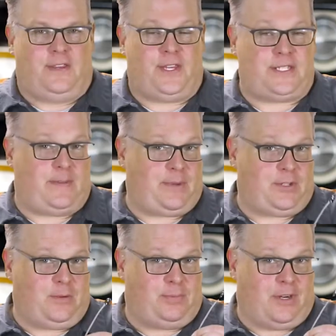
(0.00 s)
The
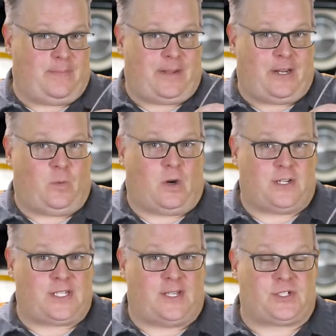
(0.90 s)
typical brake pad
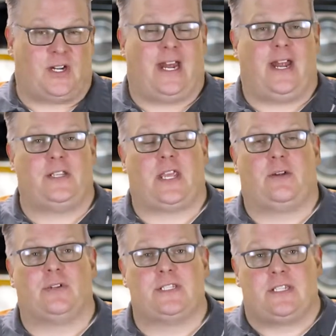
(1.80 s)
wear sensor has
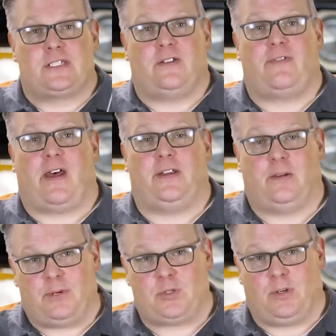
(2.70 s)
a resistive
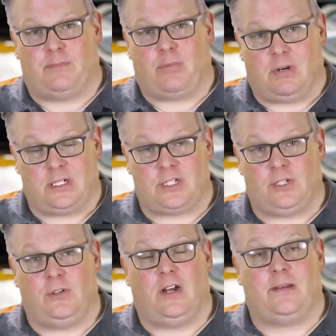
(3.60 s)
value between
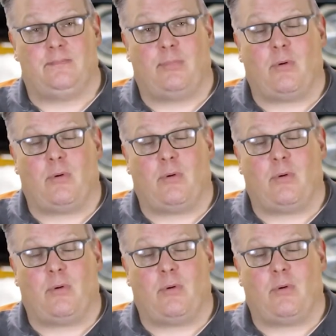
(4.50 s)
0.2 and